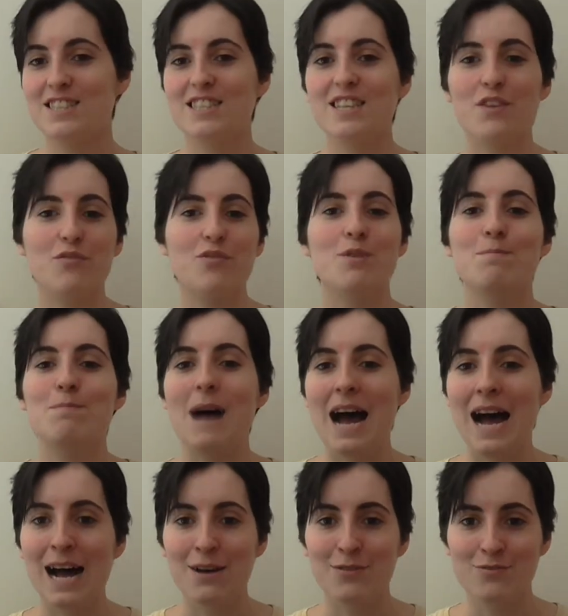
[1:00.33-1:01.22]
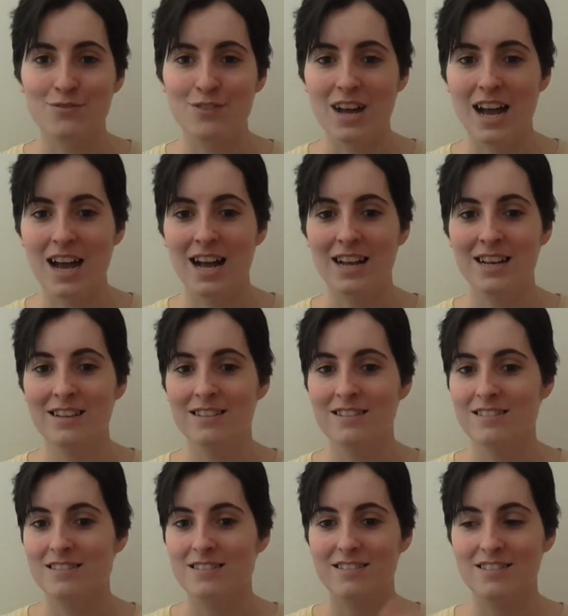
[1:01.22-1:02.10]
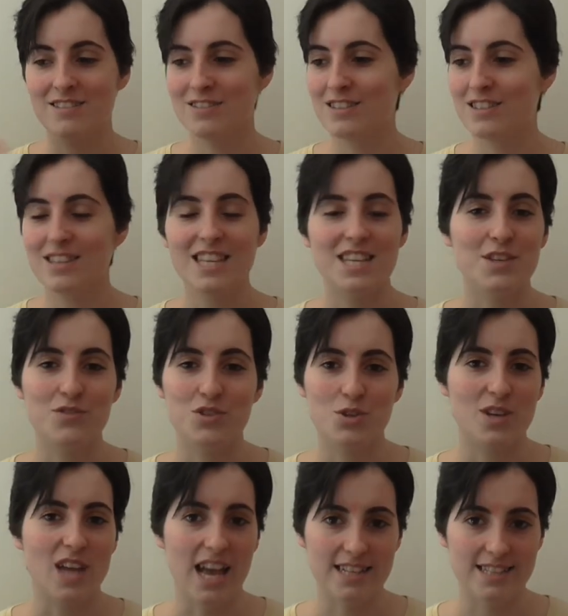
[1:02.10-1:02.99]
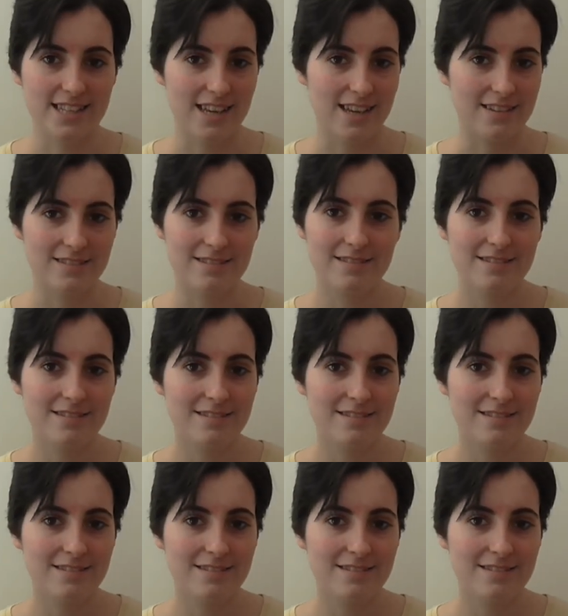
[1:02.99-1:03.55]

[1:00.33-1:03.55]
different path and leaves you guessing.